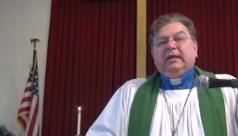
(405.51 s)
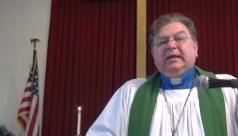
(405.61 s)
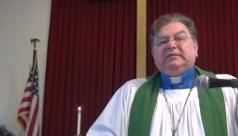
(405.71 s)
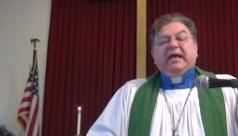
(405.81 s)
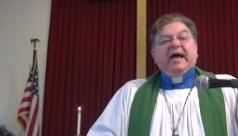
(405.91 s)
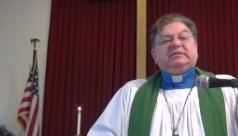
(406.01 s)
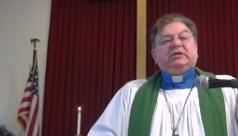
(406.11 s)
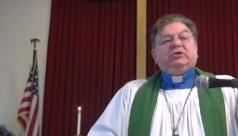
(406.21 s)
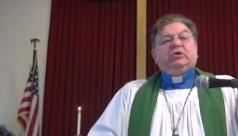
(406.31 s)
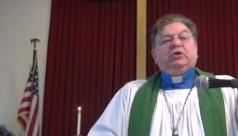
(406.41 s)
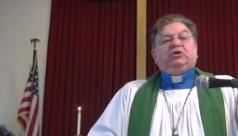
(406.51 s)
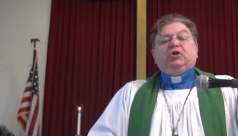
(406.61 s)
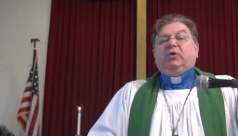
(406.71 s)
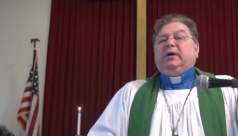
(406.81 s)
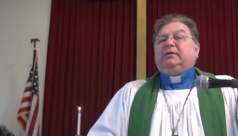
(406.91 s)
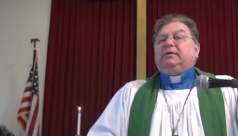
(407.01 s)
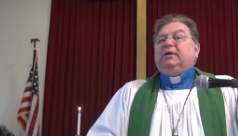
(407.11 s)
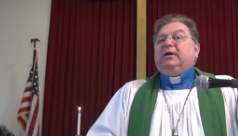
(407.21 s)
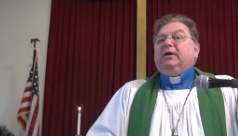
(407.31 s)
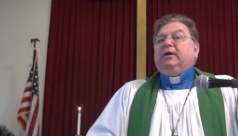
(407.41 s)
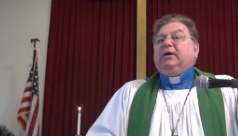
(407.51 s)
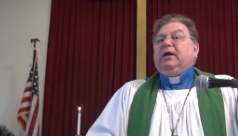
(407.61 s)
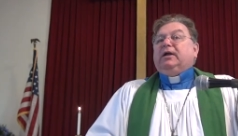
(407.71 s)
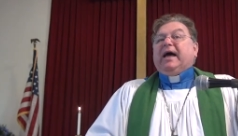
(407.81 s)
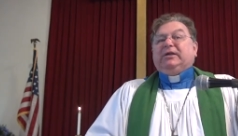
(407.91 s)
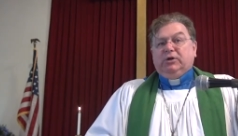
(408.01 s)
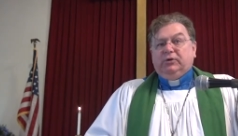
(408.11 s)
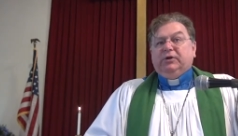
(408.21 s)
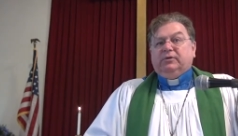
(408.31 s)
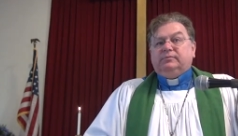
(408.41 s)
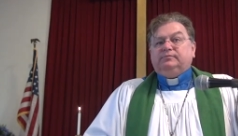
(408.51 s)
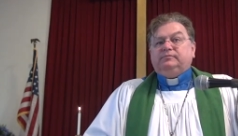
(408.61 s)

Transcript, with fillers: He's asking you to do it like you do.